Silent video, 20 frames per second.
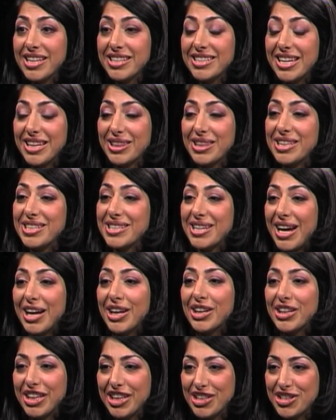take the
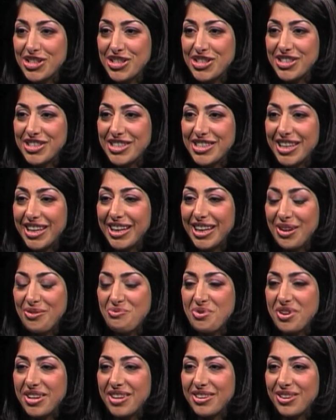entire kitchen sink and
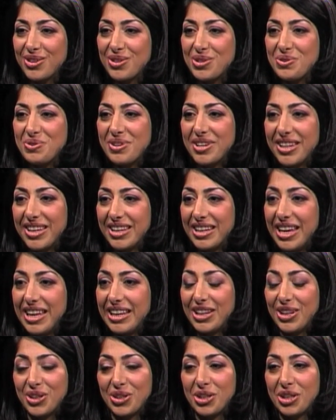we include it in
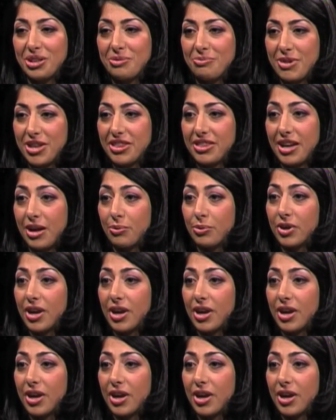any argument that we're